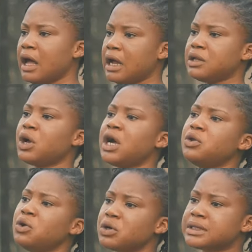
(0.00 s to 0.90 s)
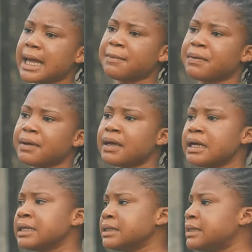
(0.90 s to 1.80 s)
I know your type.
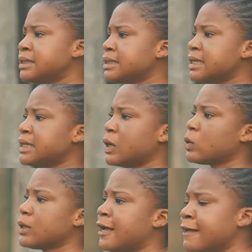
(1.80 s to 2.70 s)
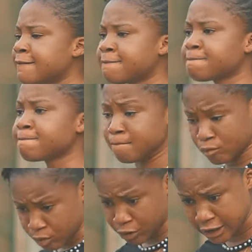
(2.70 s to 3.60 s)
Decent Akuna.
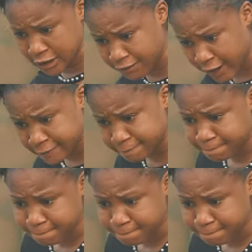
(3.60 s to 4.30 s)
But it's fine.